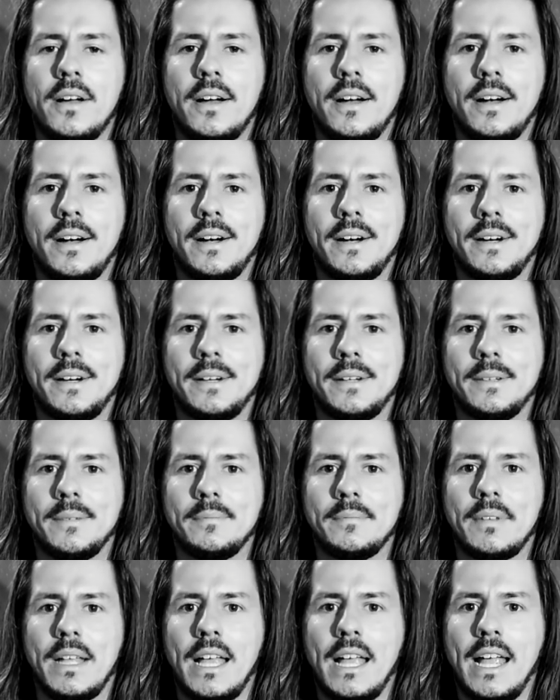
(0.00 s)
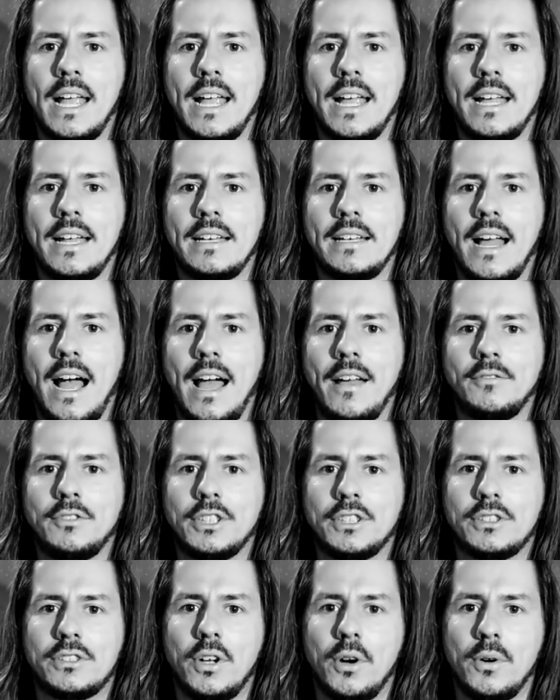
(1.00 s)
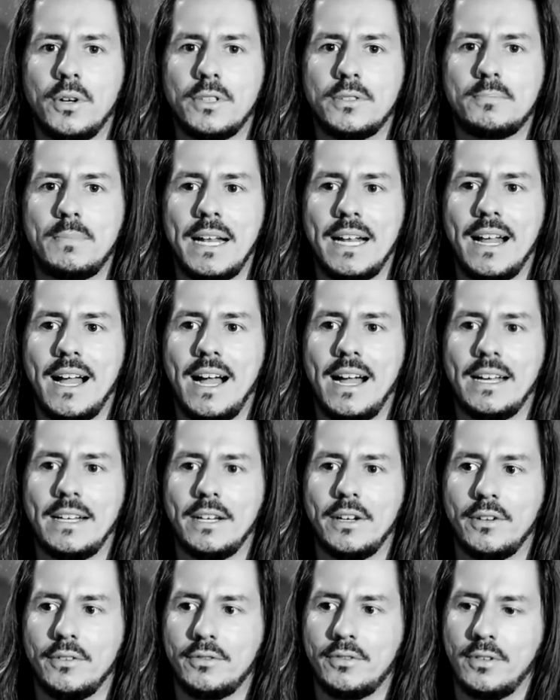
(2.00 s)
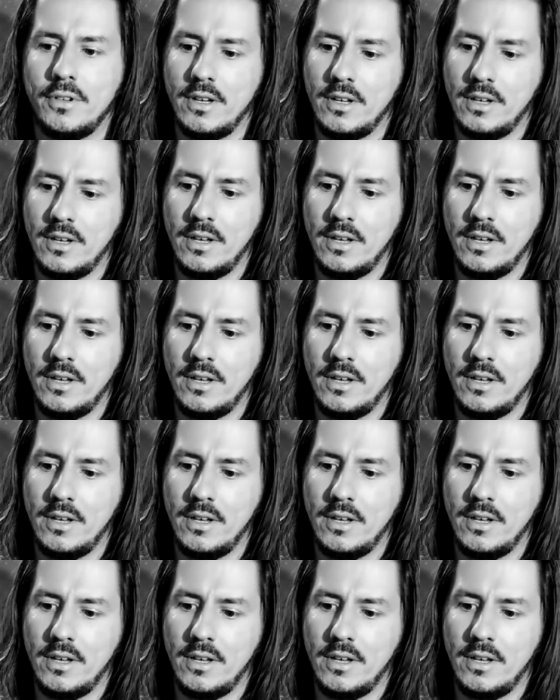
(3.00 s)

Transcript: Um, and I've just always been kind of